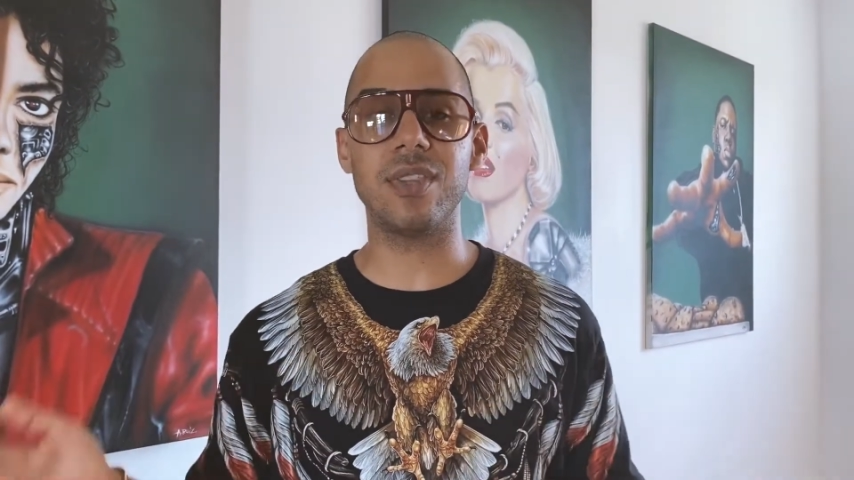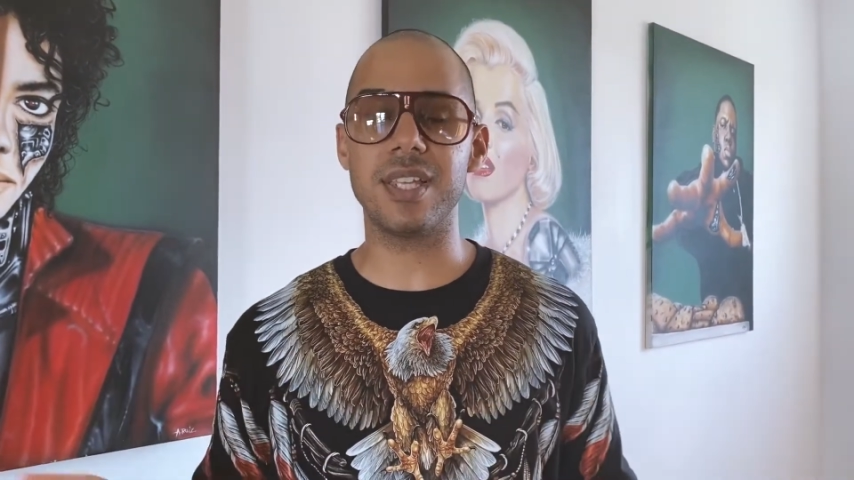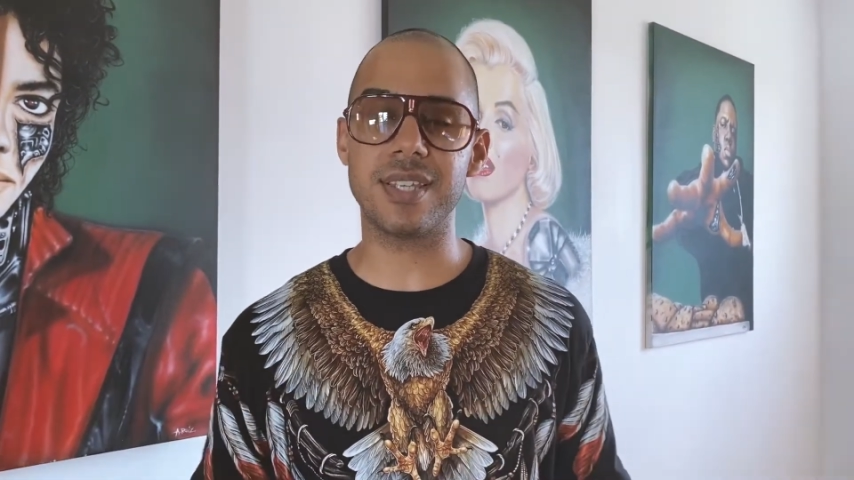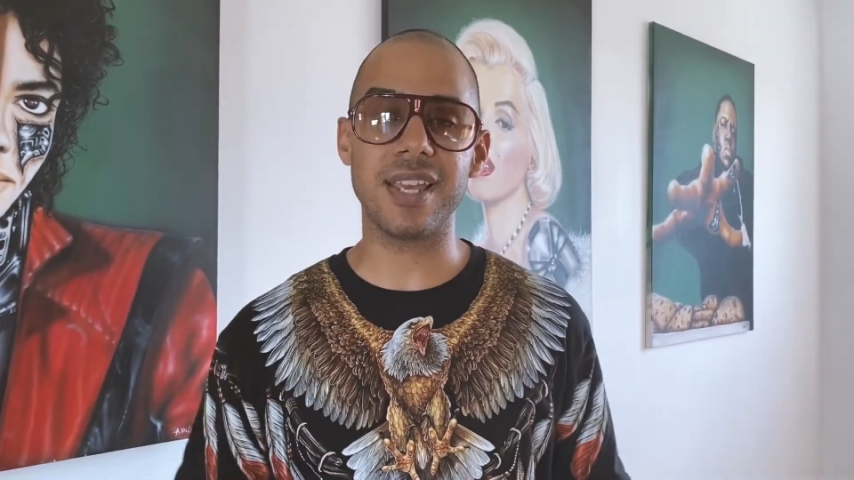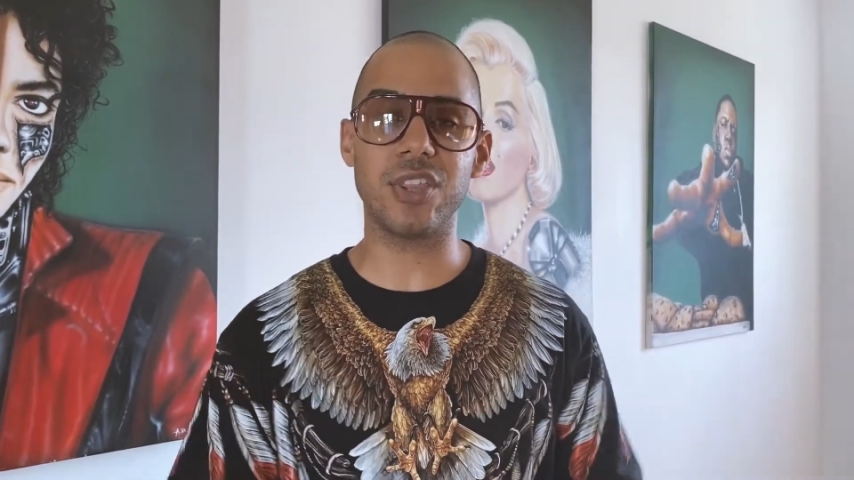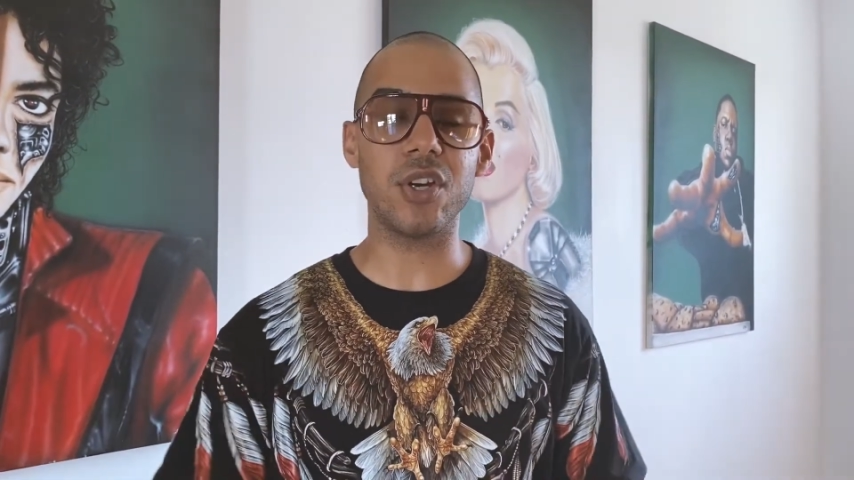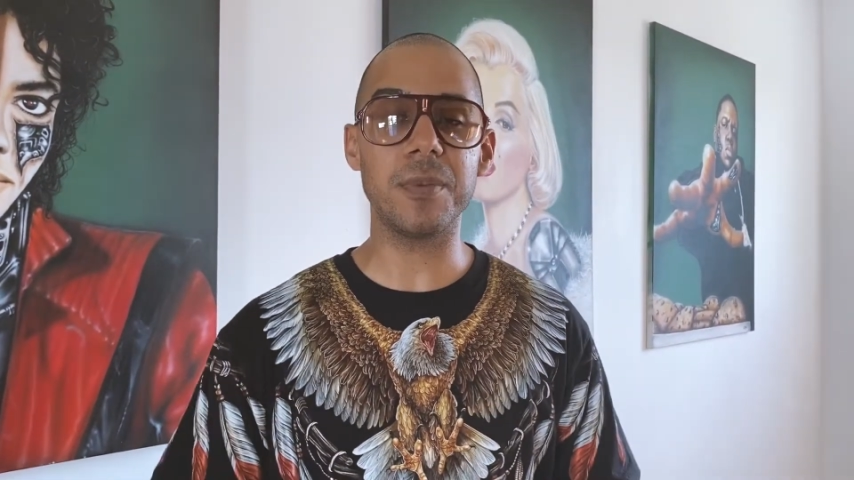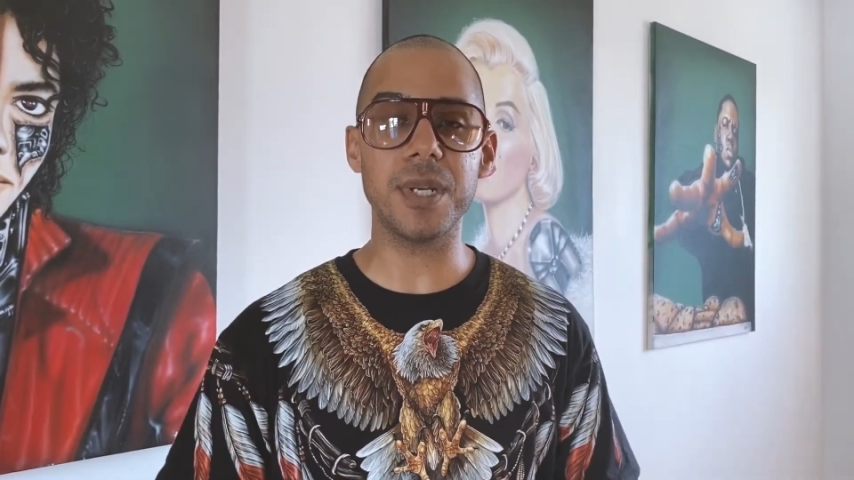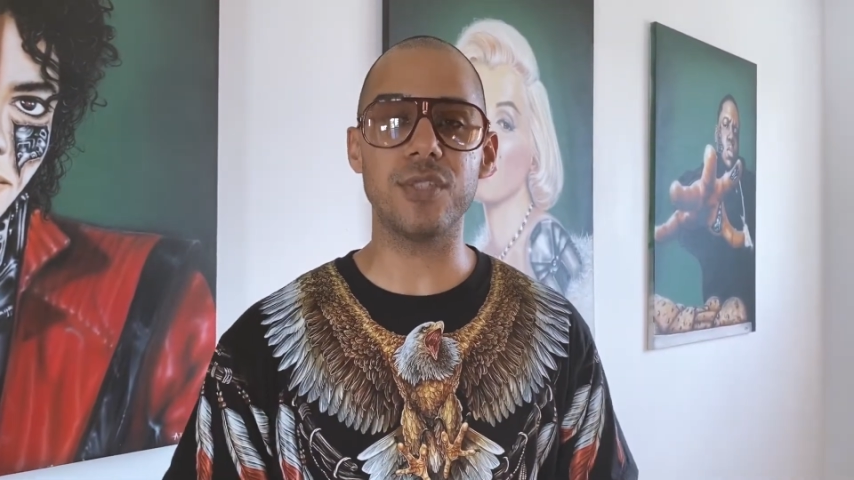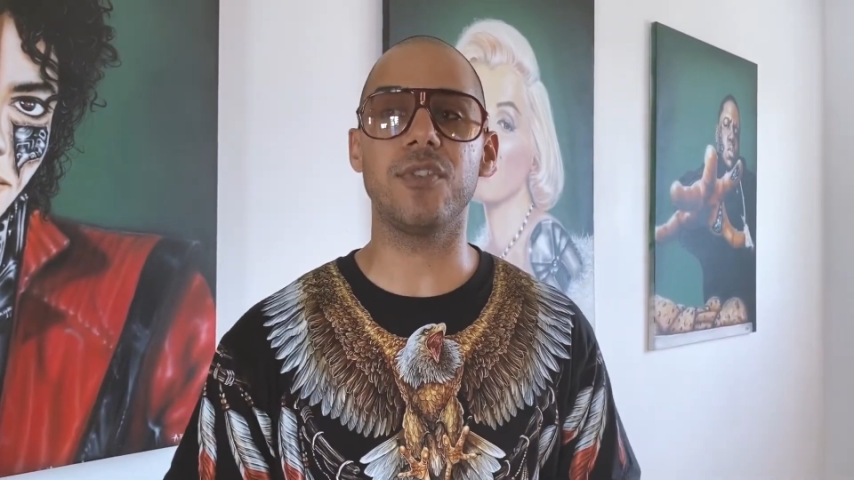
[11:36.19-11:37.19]
that's like 30
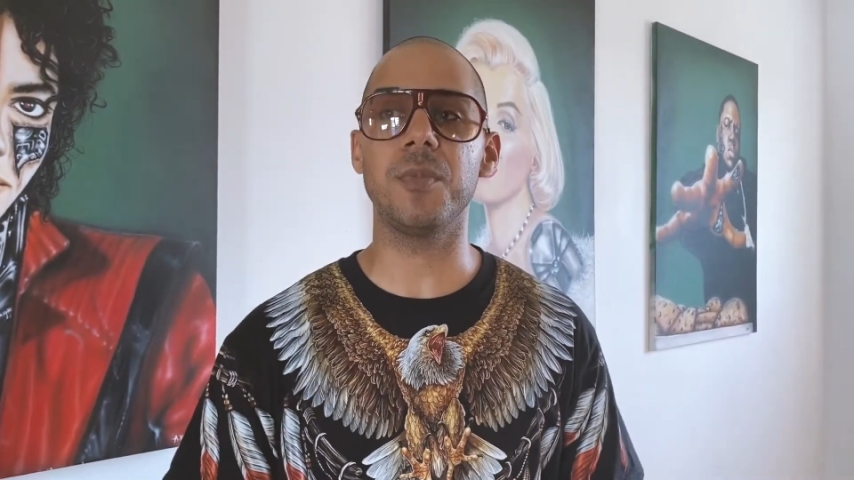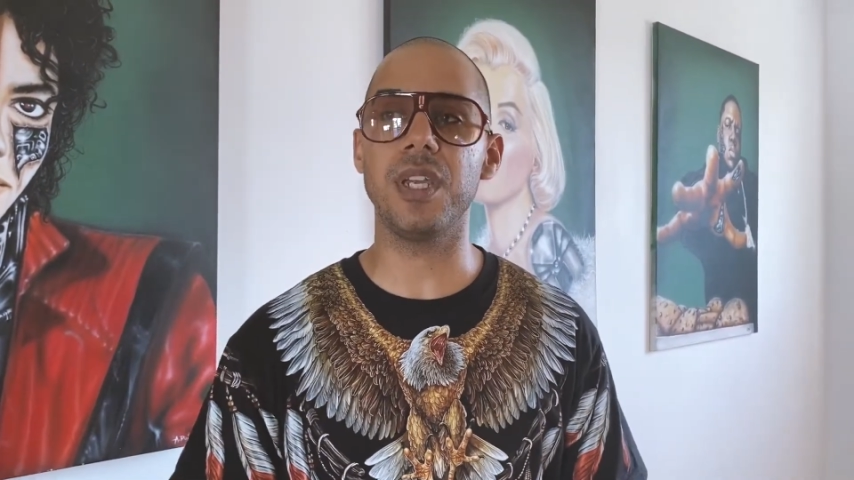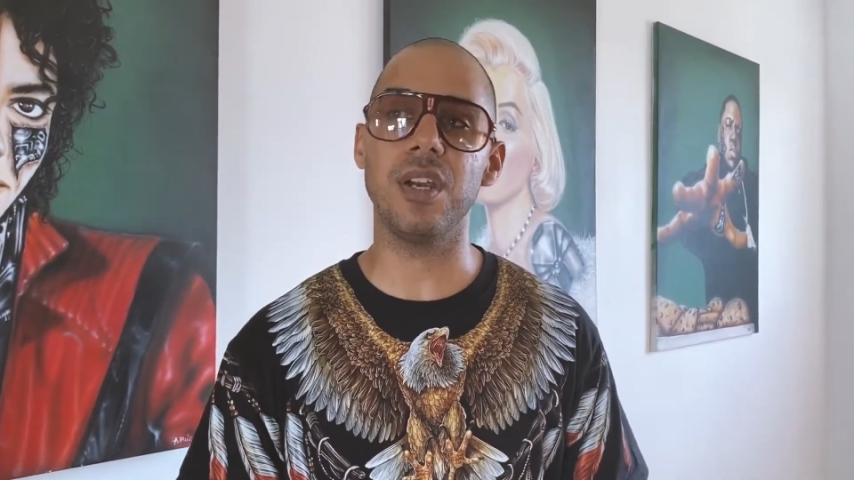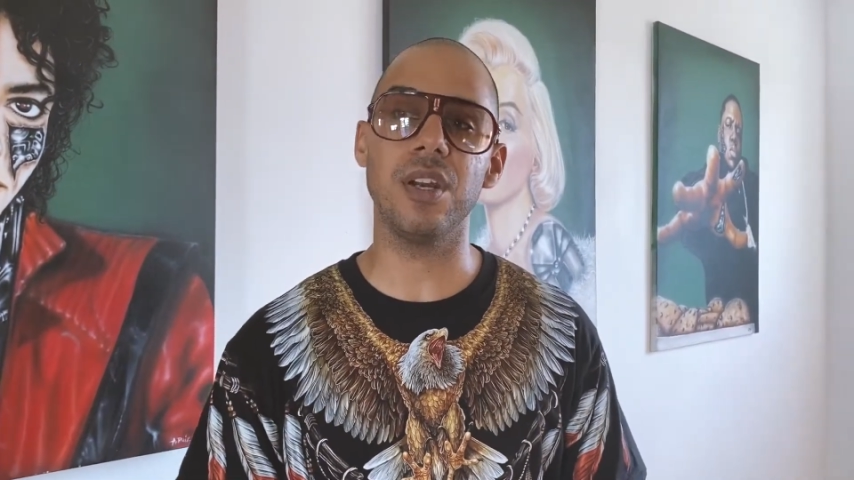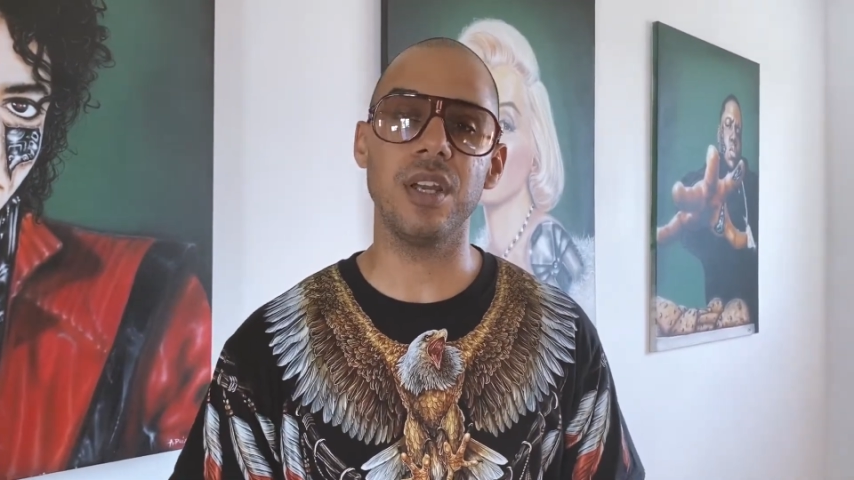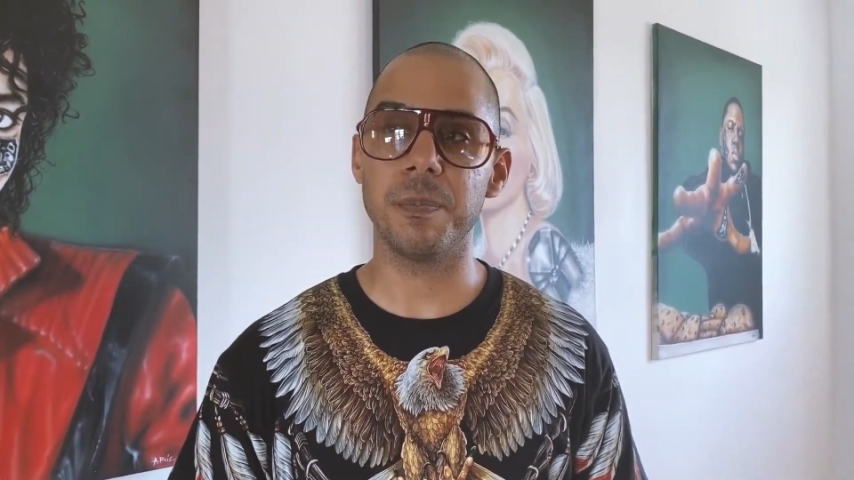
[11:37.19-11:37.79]
minutes from here.